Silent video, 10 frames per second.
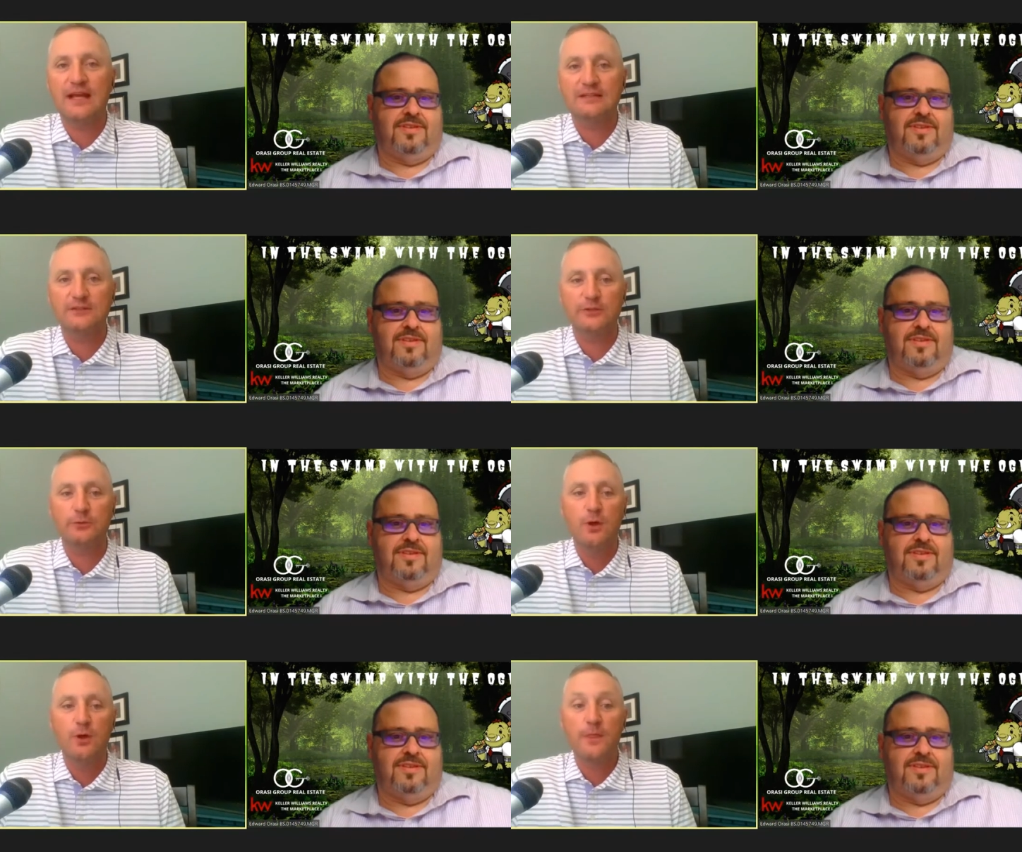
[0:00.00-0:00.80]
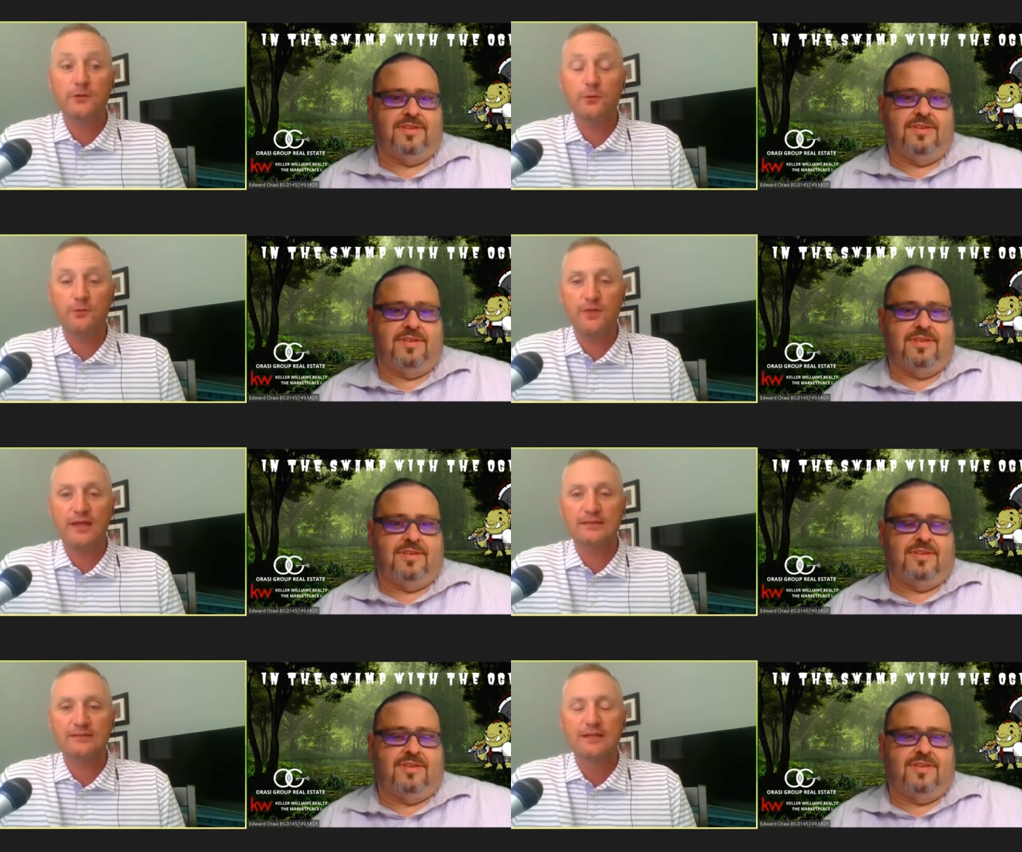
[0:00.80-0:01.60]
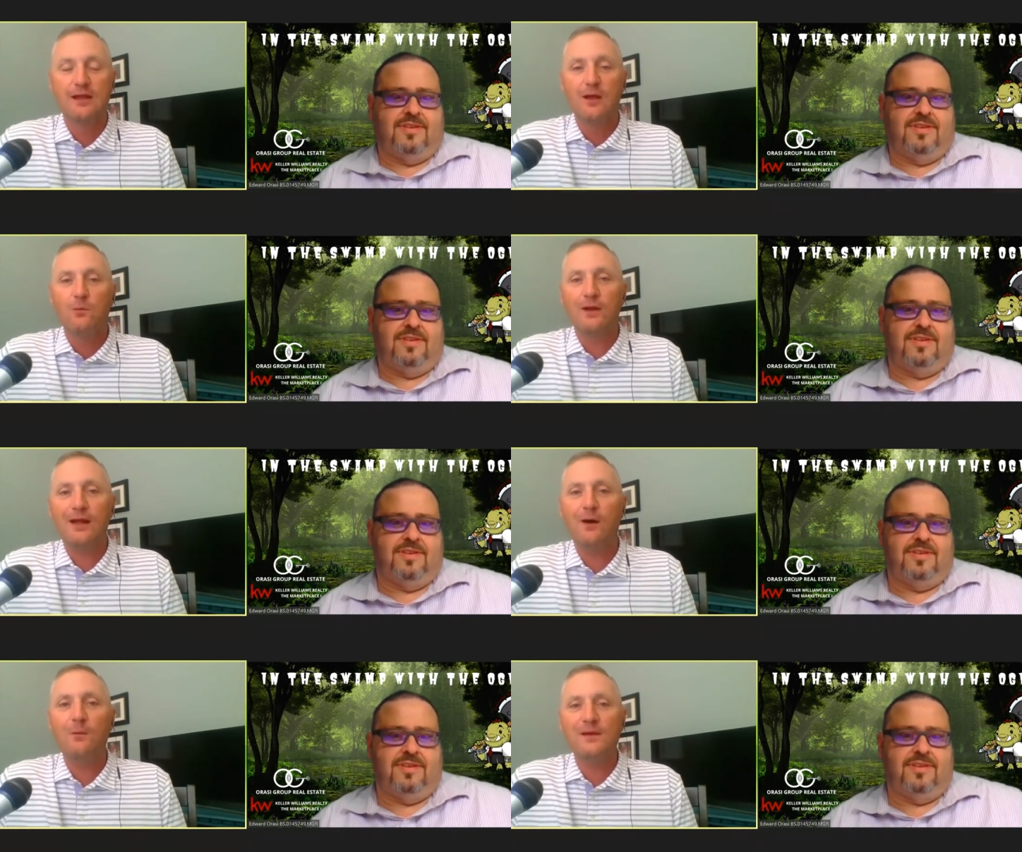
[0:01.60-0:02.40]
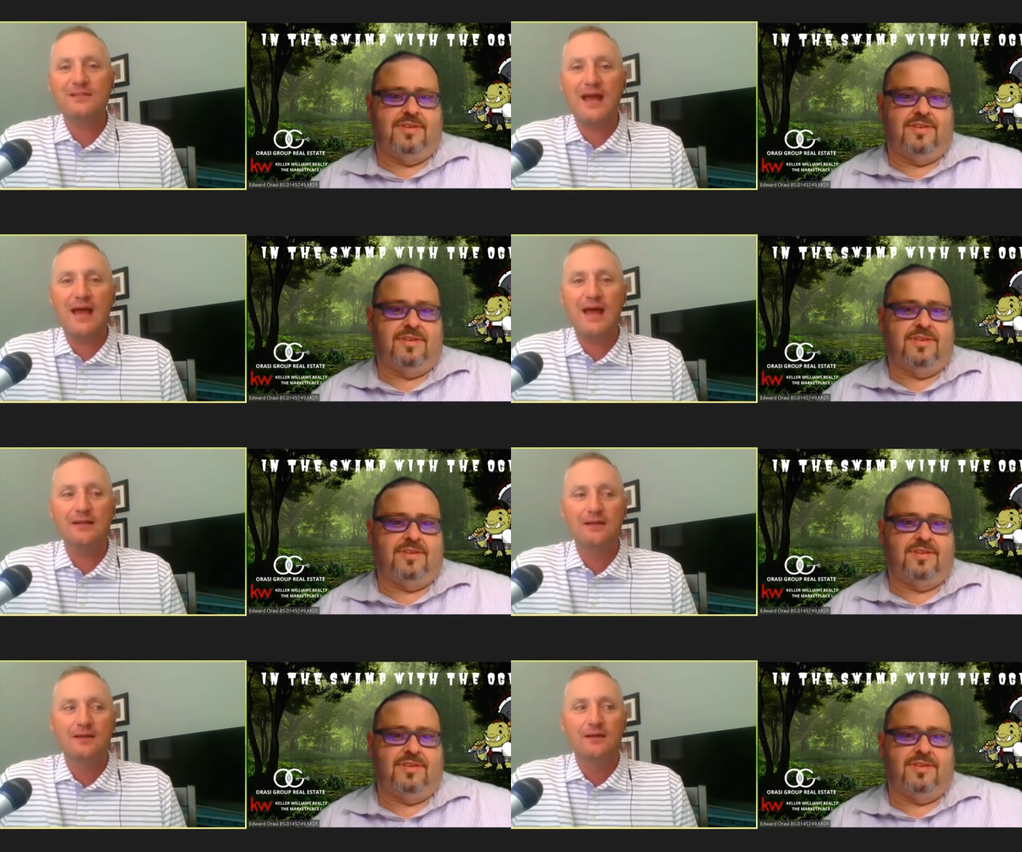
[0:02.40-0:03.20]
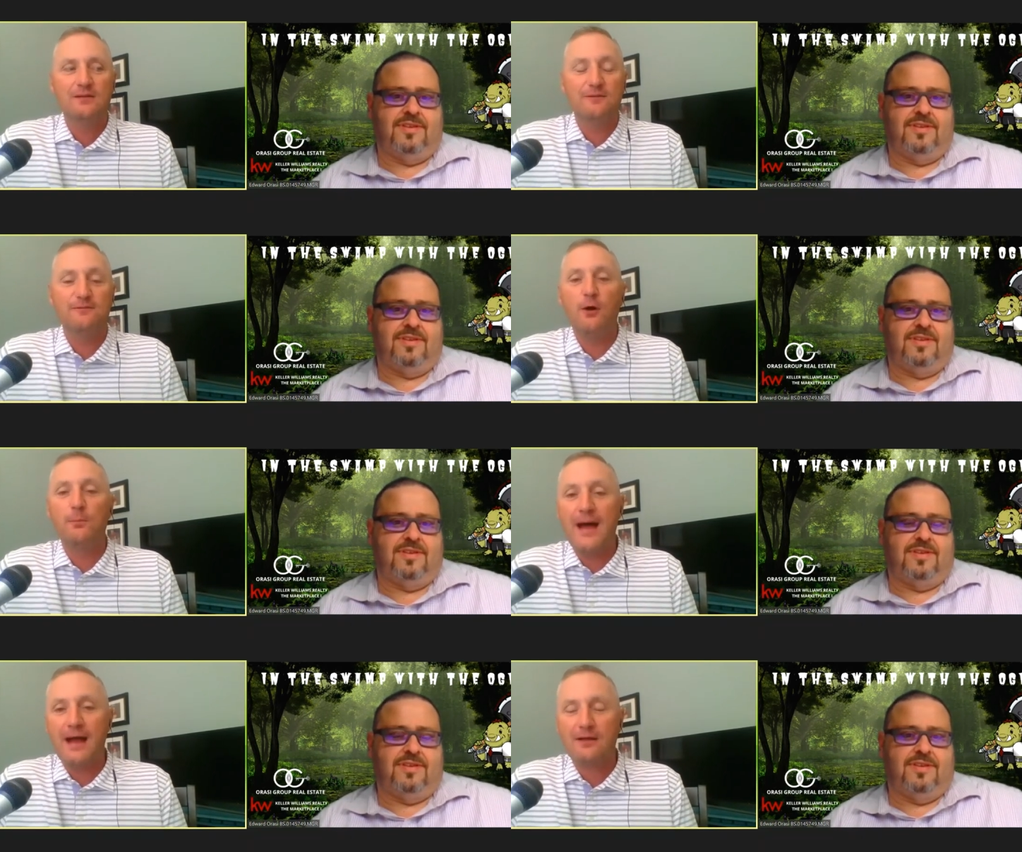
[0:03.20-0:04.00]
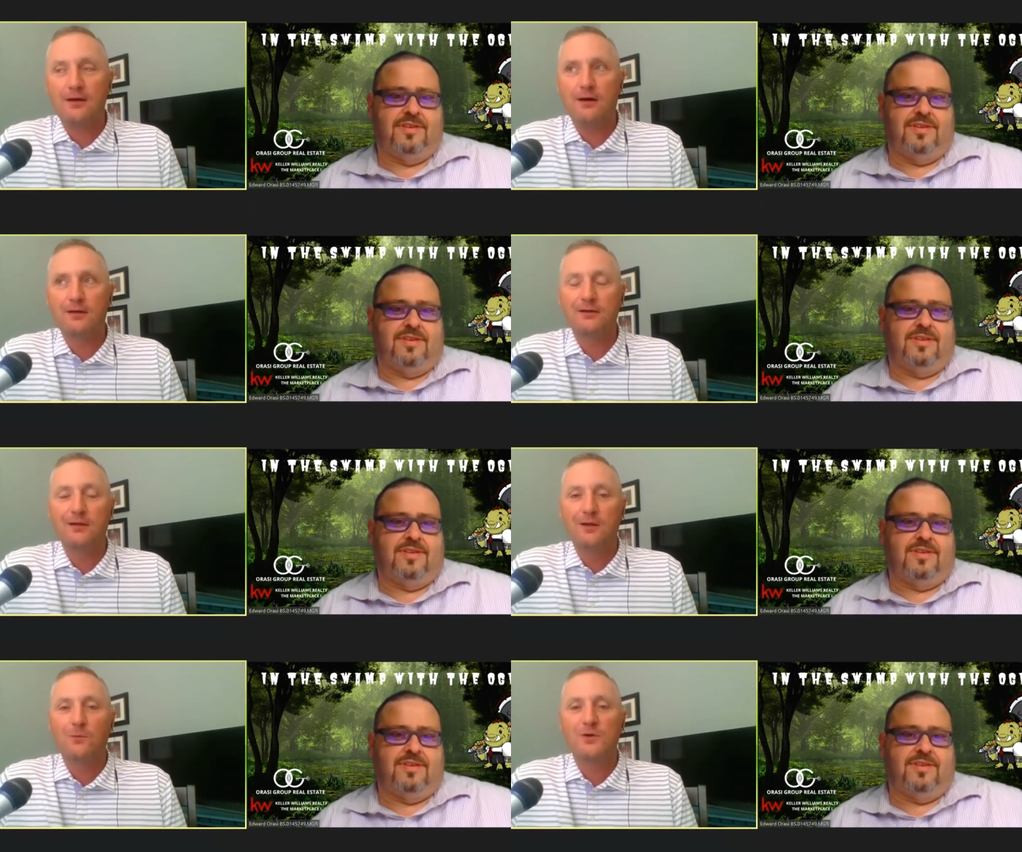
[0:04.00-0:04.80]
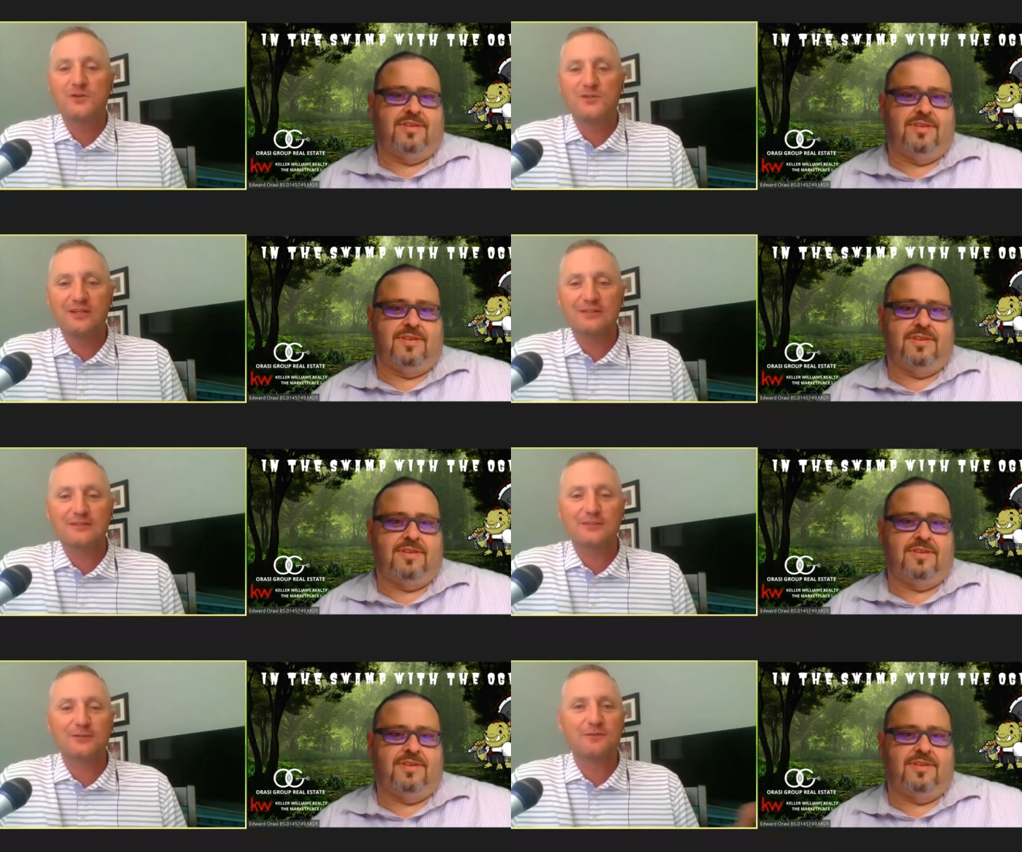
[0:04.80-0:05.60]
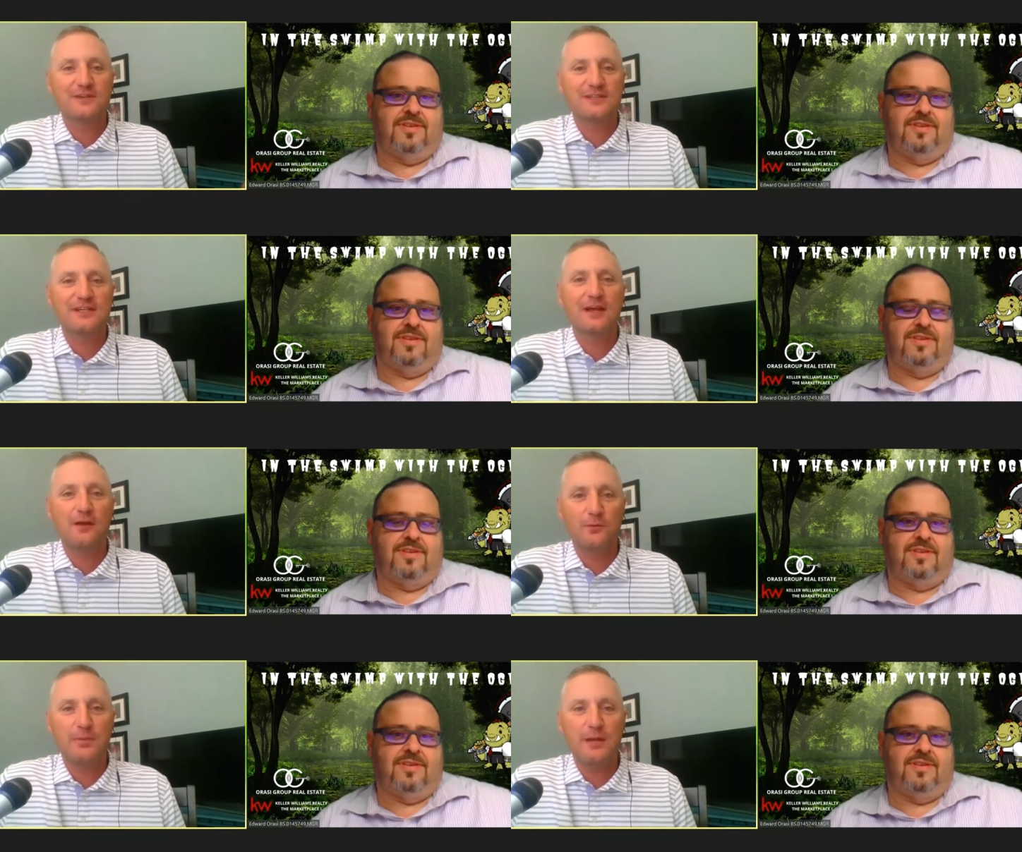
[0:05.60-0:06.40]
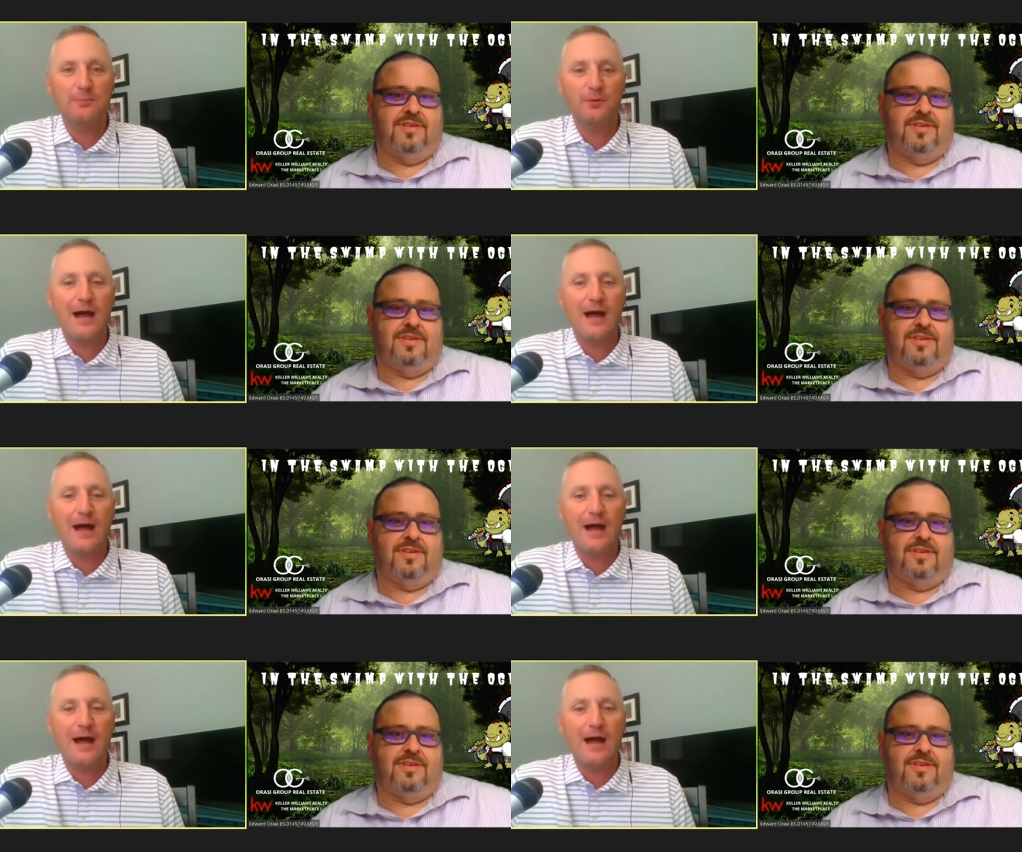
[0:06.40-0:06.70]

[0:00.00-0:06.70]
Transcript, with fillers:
Speaker 1: as to the two things. What I always had to fall back on was just servicing other people.